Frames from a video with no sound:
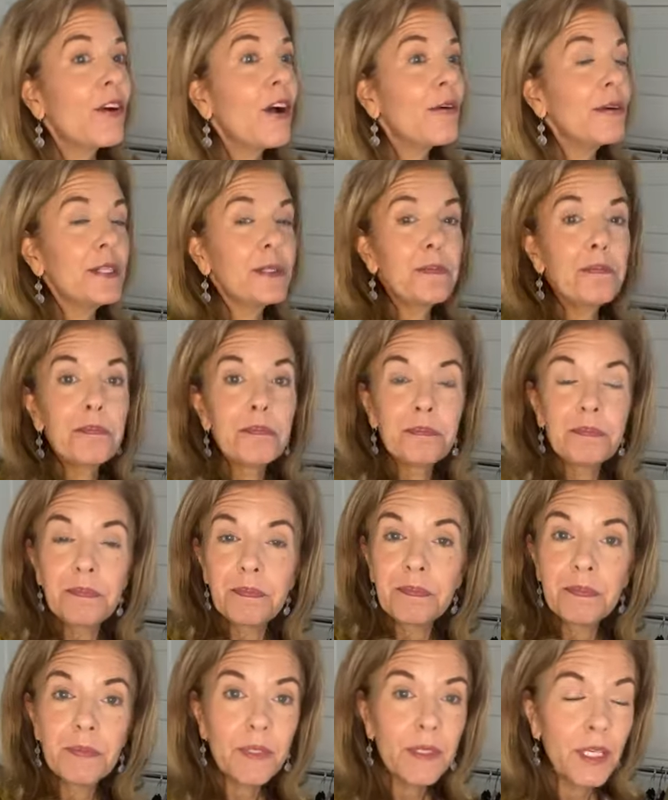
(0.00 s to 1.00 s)
They're always,
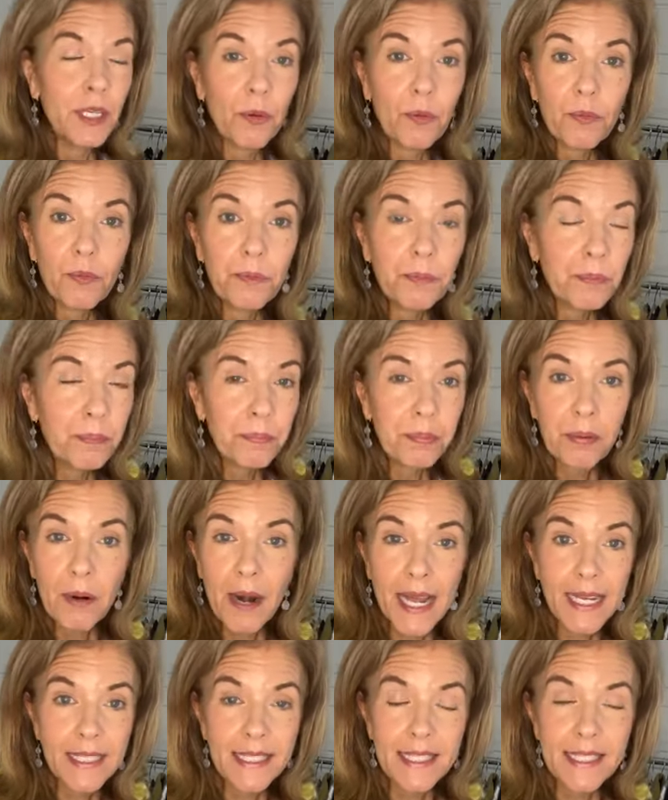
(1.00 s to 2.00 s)
you know,
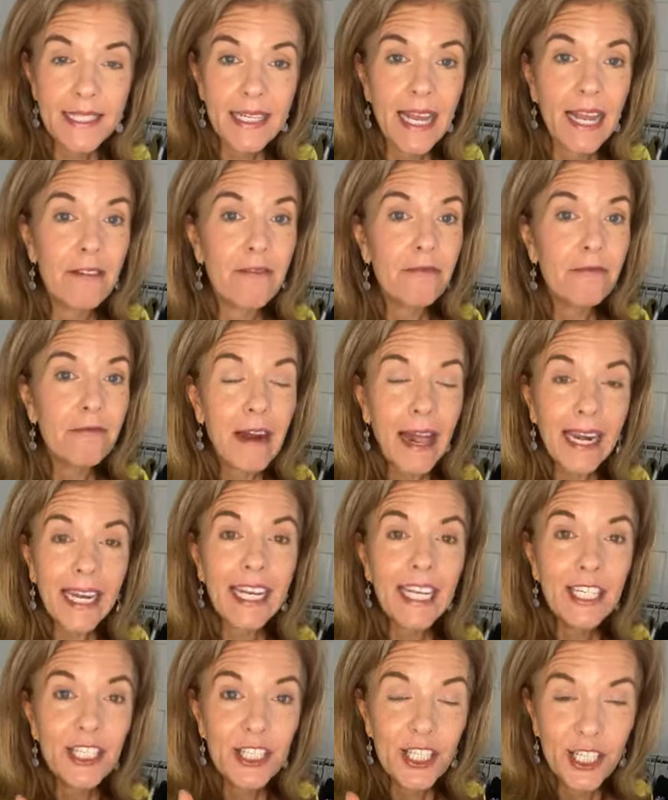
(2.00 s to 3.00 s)
pressed and
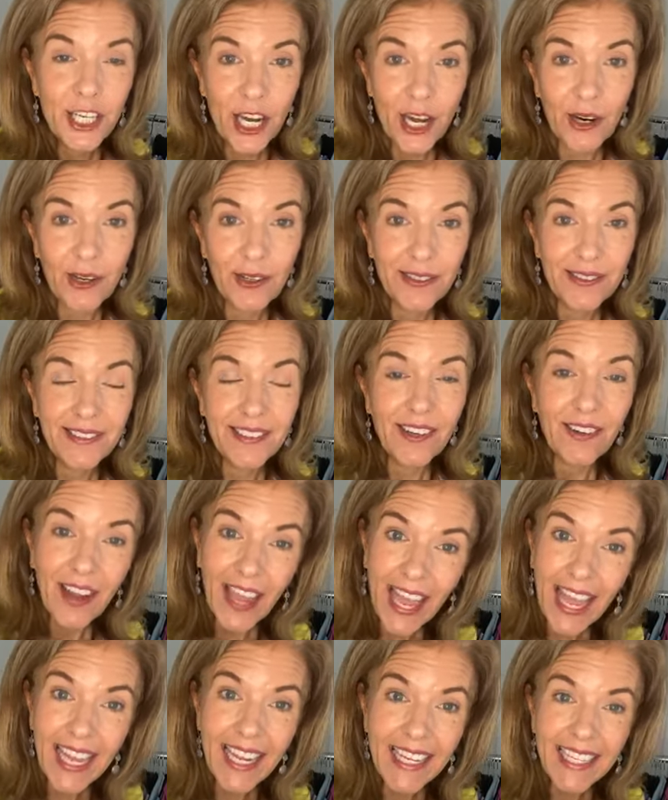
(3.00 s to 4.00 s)
ready to go.
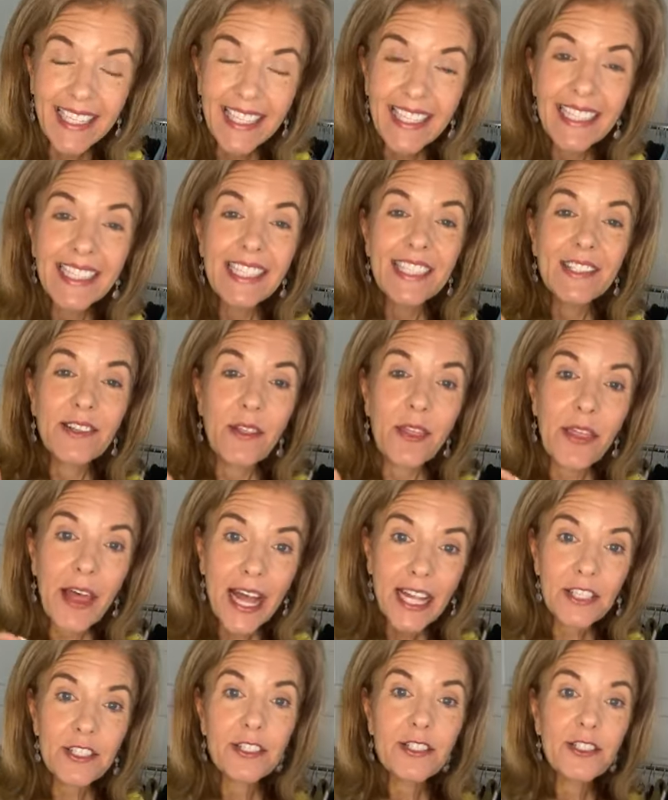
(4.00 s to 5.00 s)
Okay?
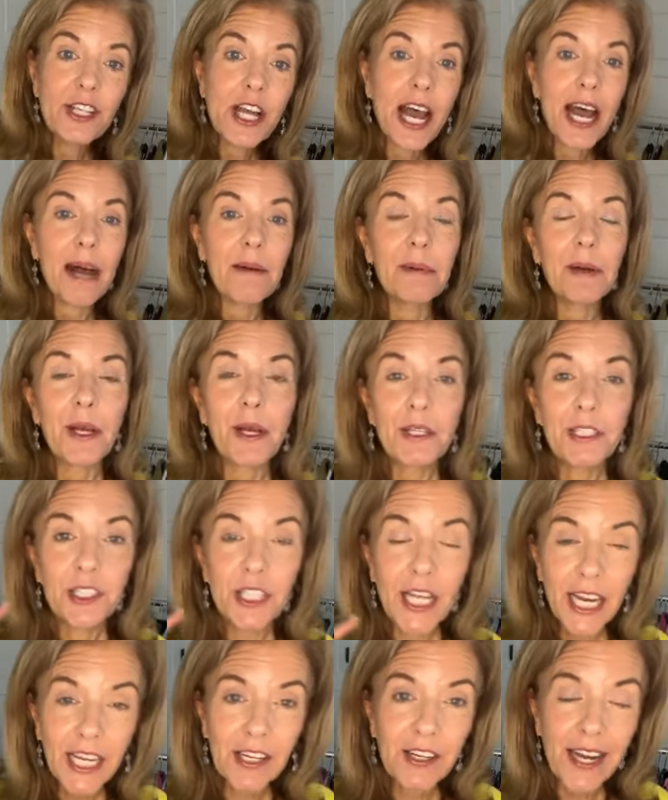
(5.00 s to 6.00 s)
So that's your job.
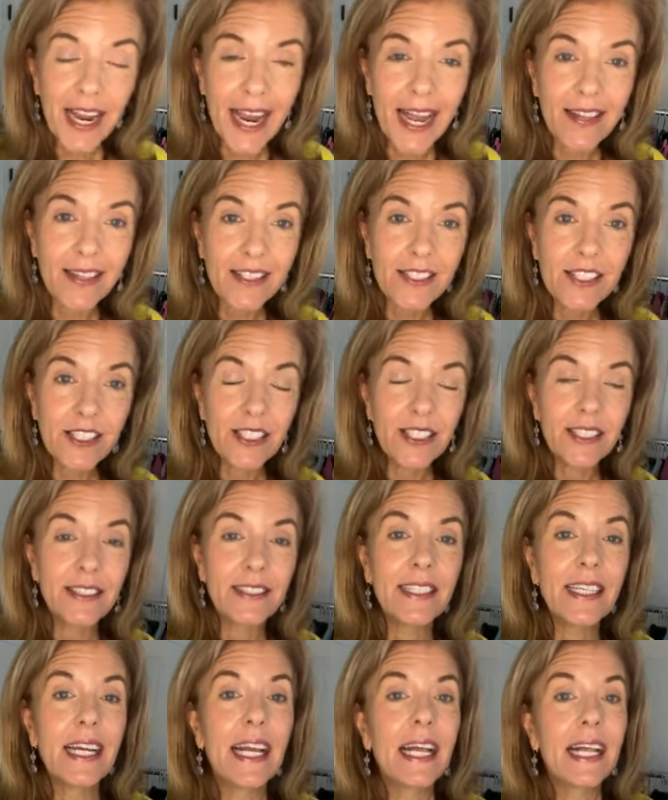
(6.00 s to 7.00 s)
Check your
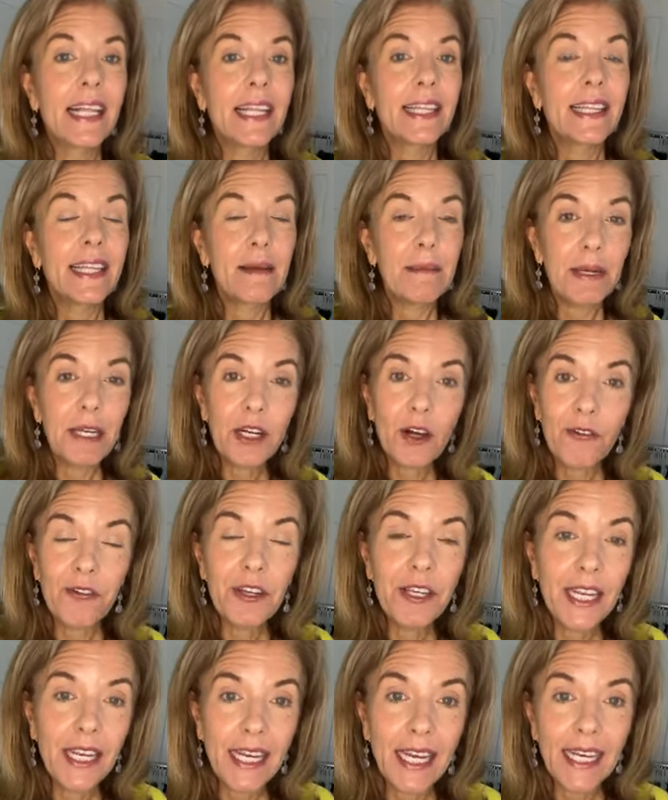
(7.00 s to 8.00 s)
calendar. Let me
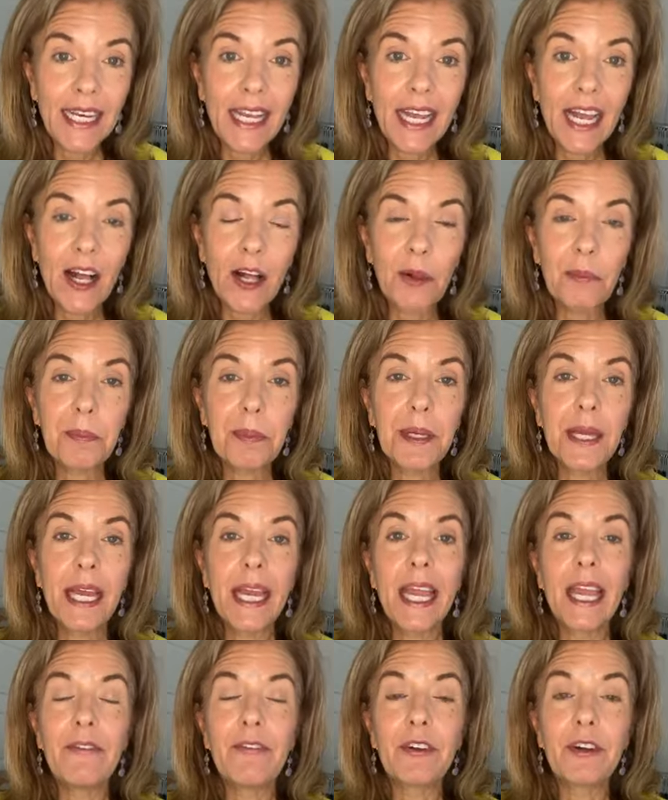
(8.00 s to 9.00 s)
know if you need any
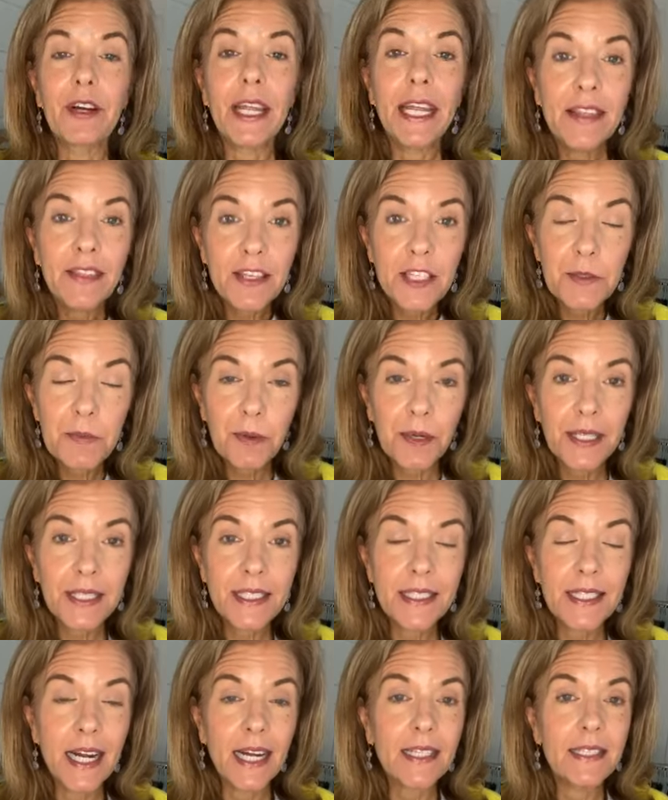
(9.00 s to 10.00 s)
help. If you're in the
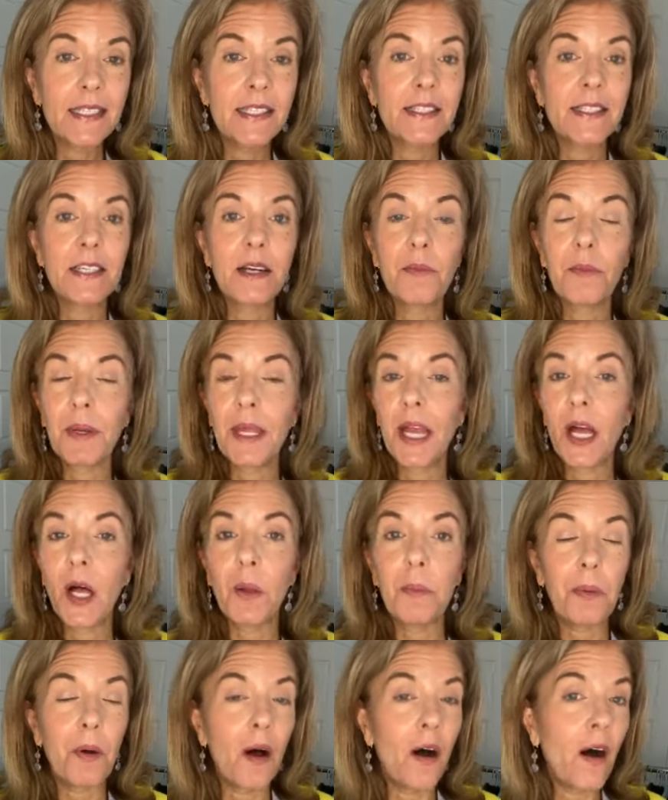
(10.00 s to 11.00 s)
spring style system,
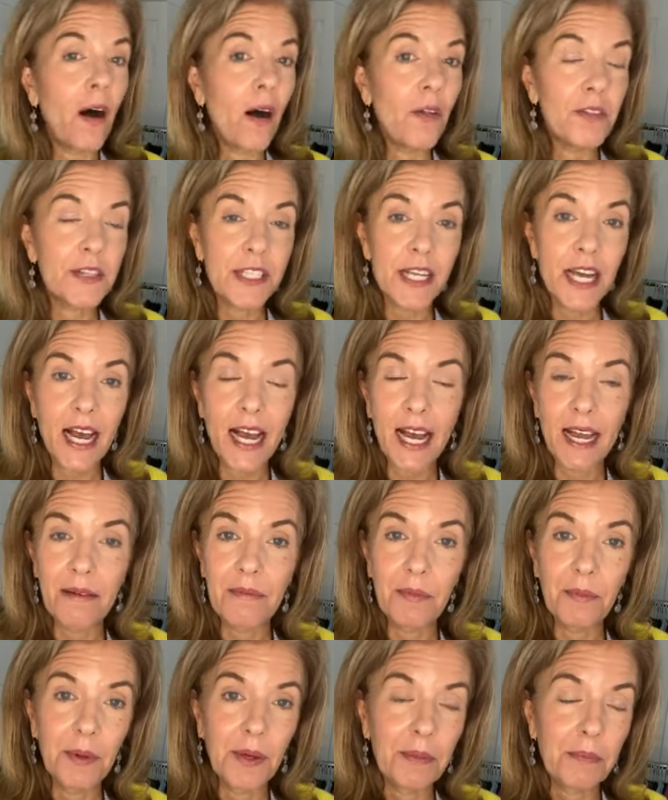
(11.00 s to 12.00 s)
we help all the
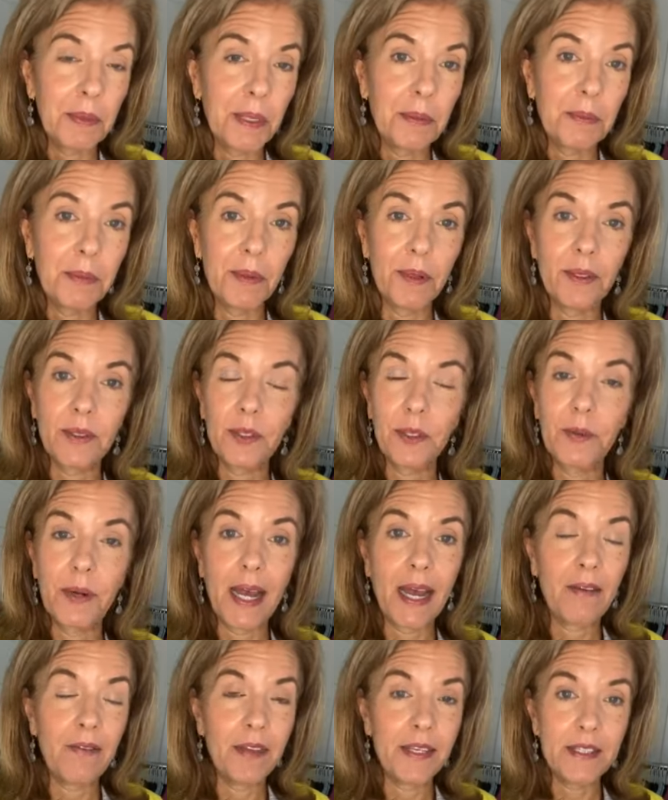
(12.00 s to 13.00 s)
time with
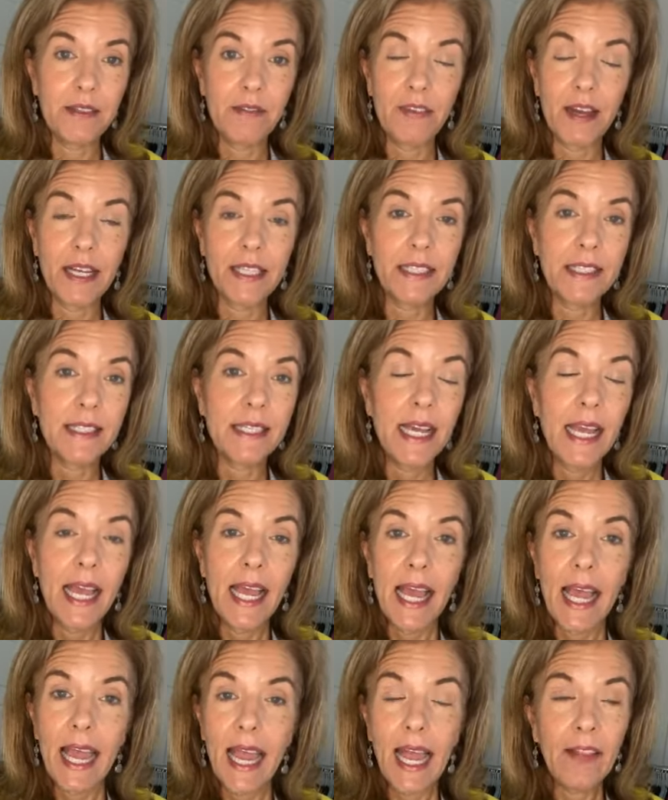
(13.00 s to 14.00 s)
people who have these
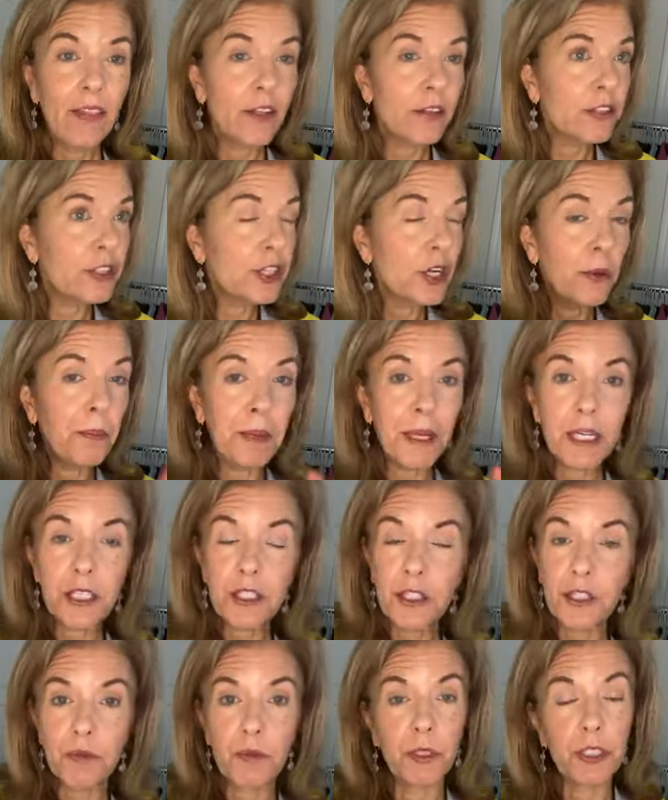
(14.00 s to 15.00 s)
events and they'll show
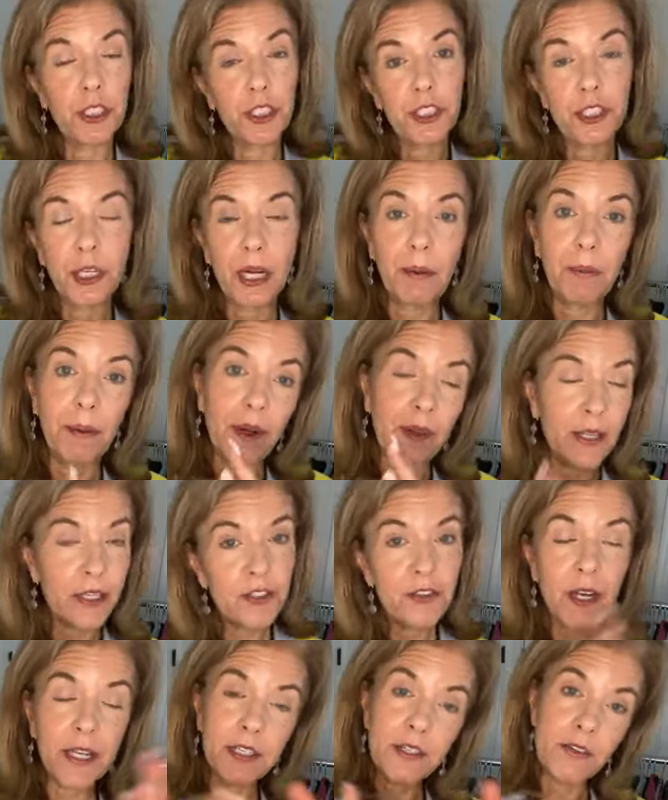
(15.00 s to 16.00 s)
pictures. Which should I
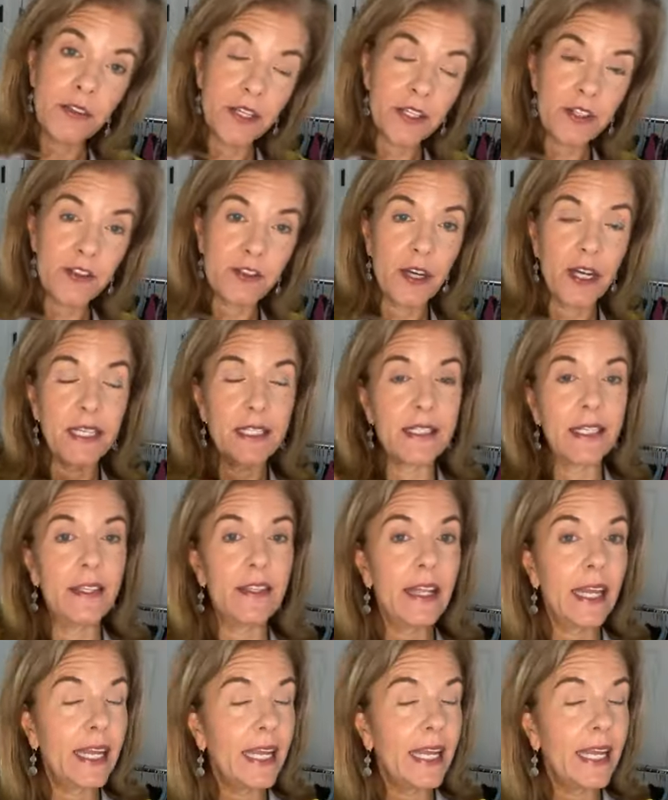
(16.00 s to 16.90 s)
wear this dress or this dress?